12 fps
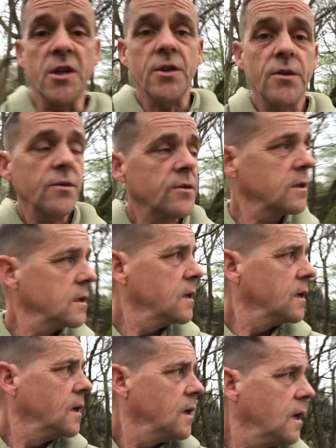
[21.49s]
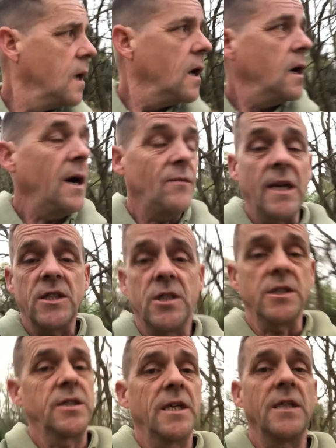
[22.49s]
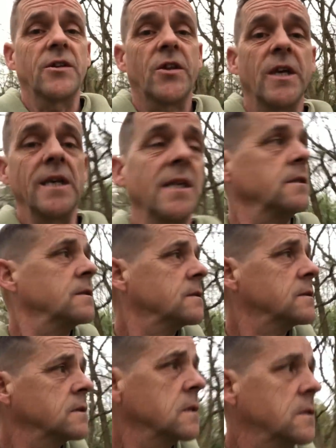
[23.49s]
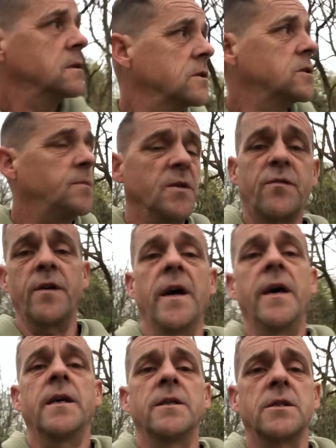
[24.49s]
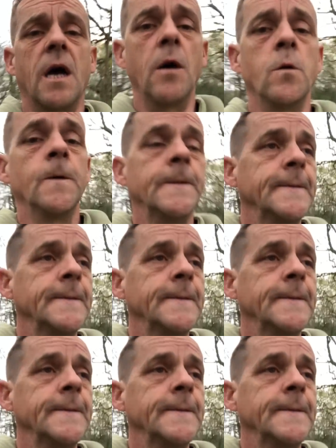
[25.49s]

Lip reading: any good. I haven't actually seen a thing, to be fair. So